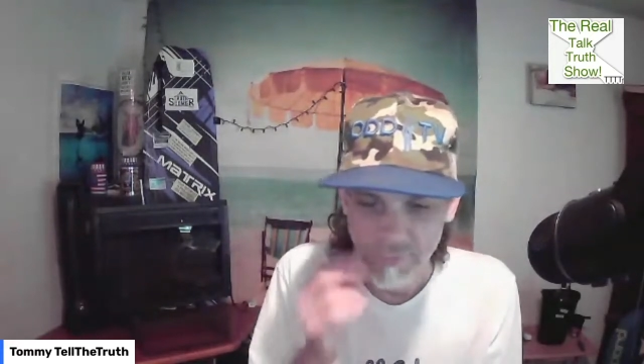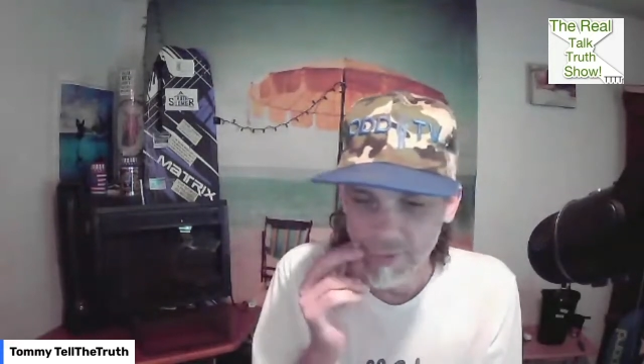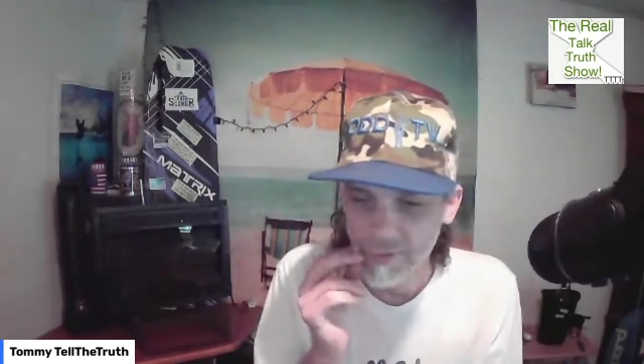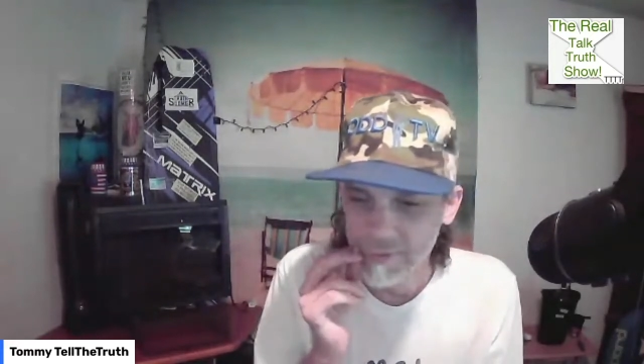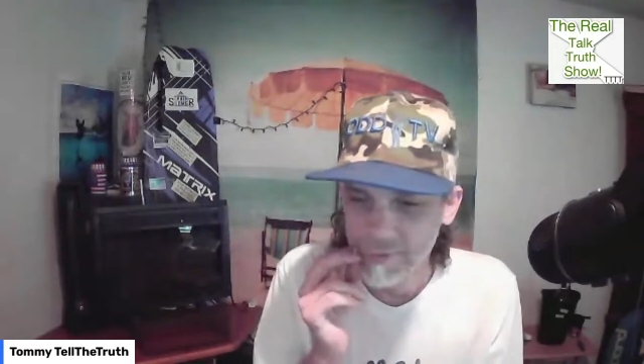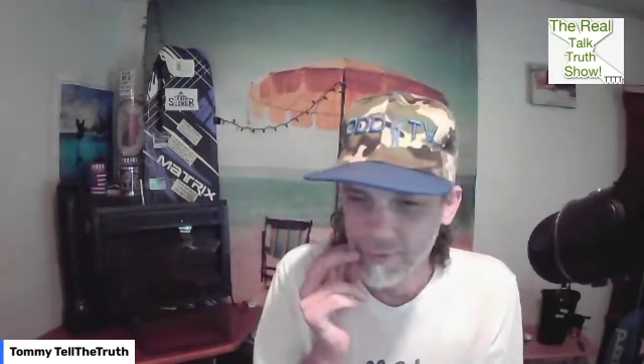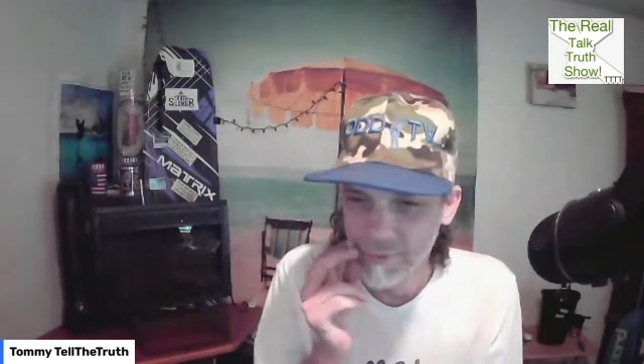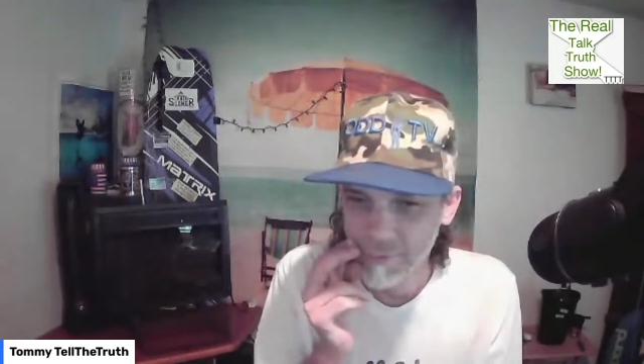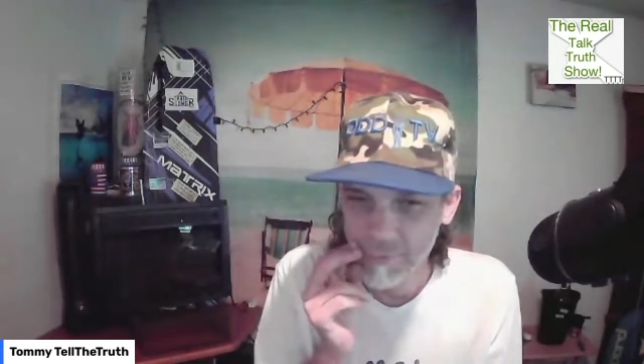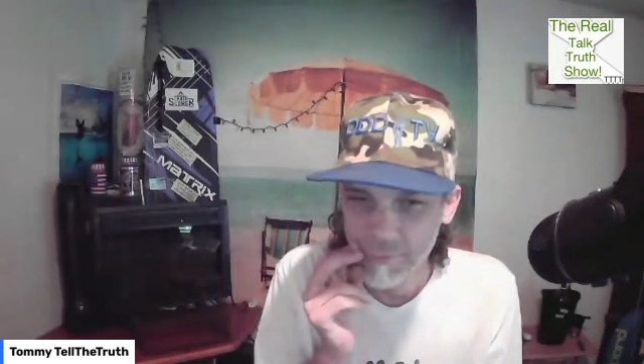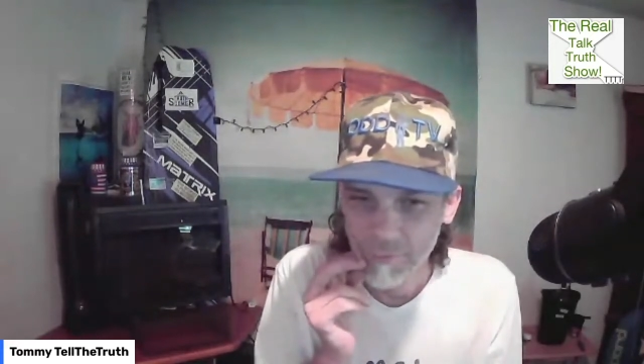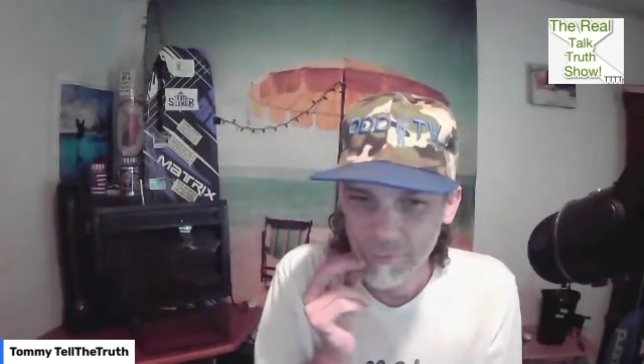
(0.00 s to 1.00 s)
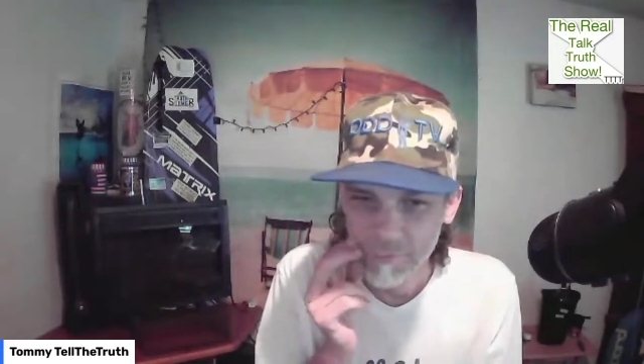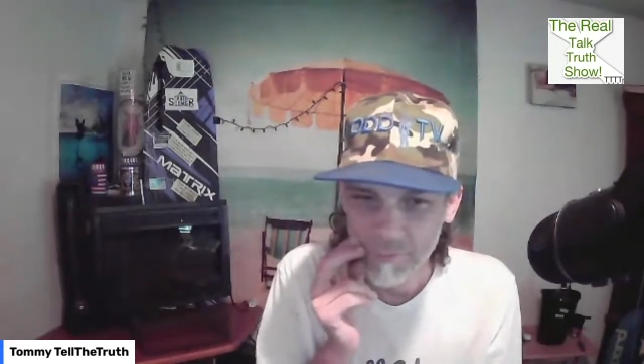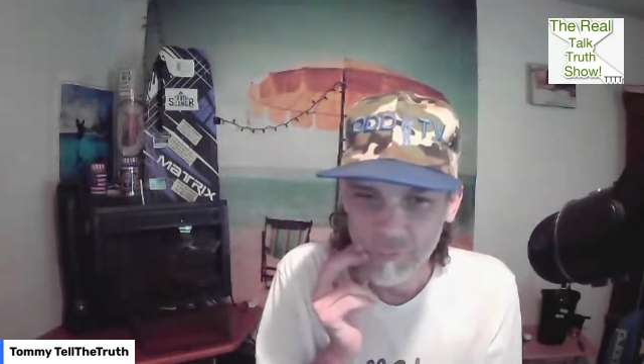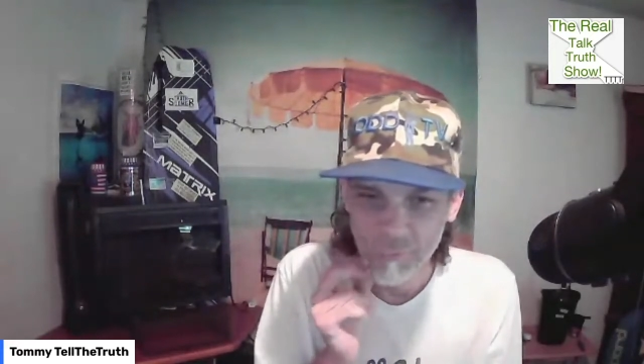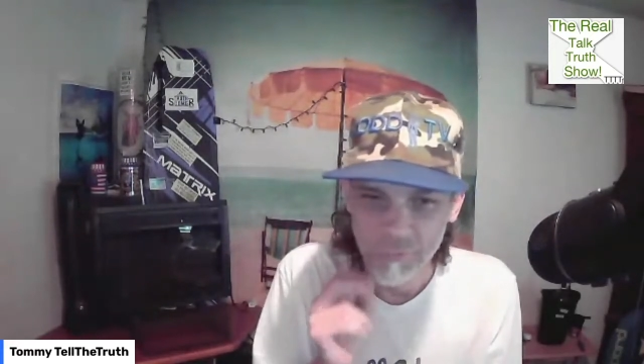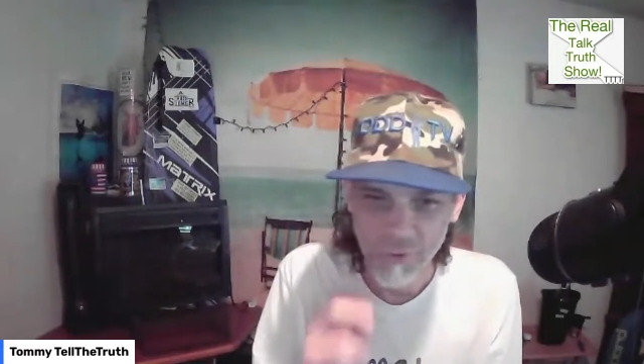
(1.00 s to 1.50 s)
and uh,
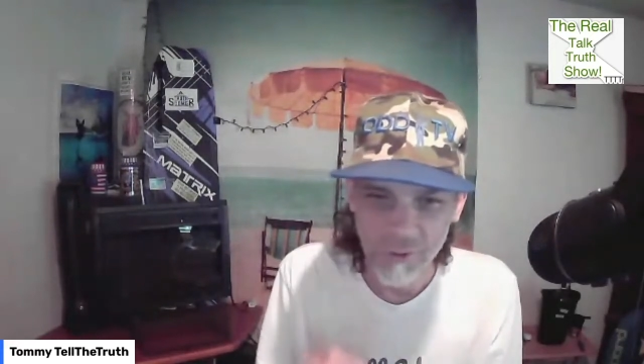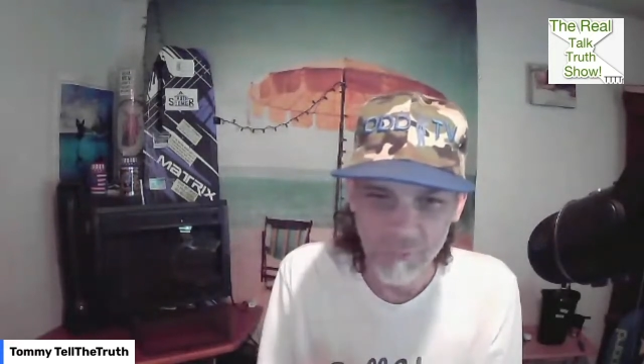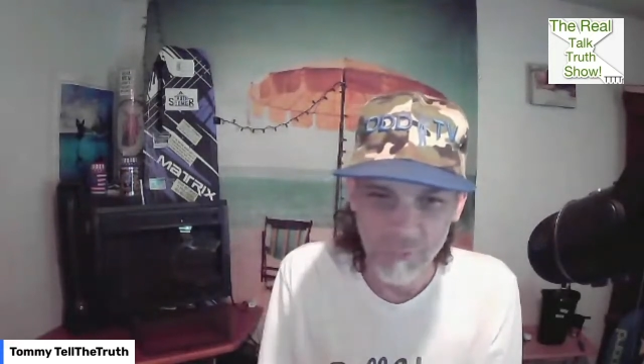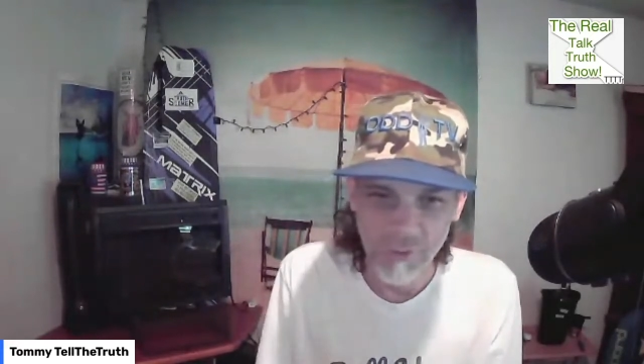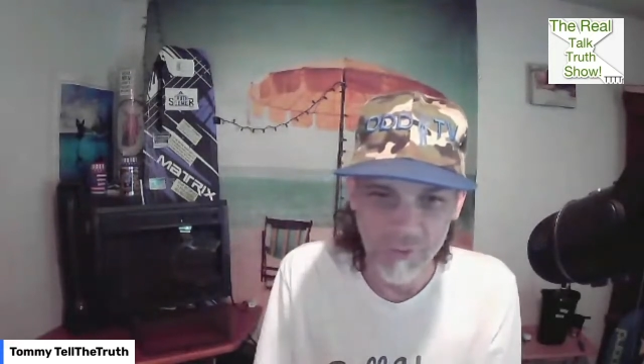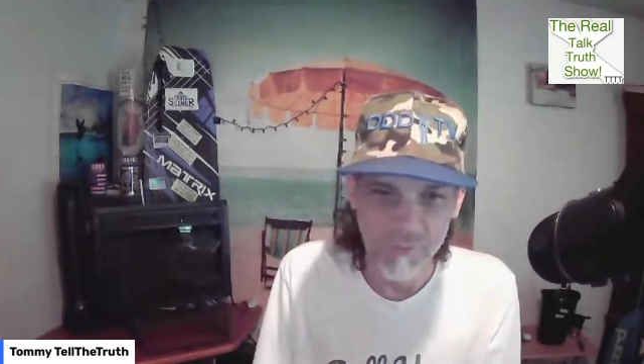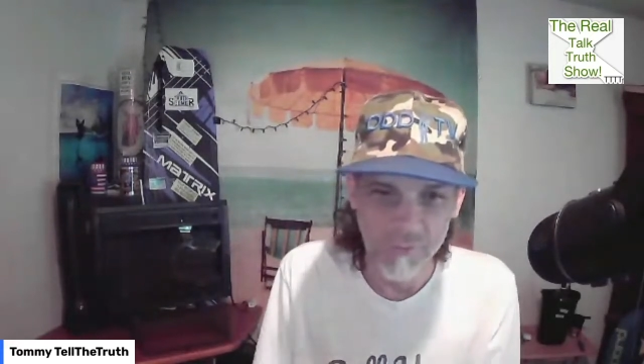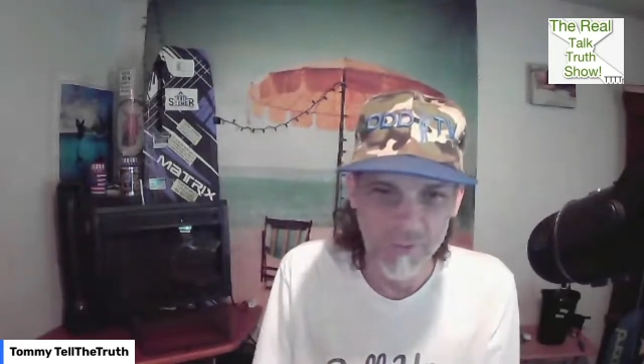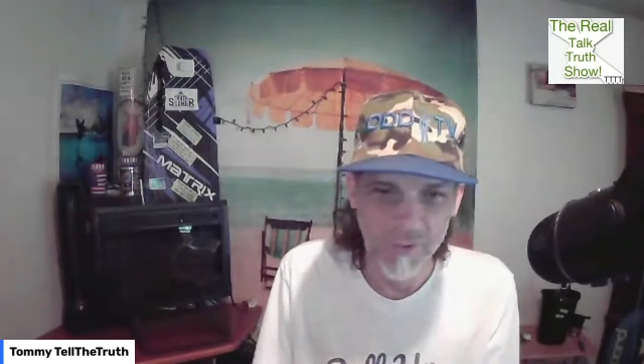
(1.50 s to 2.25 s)
she was shocked when I said,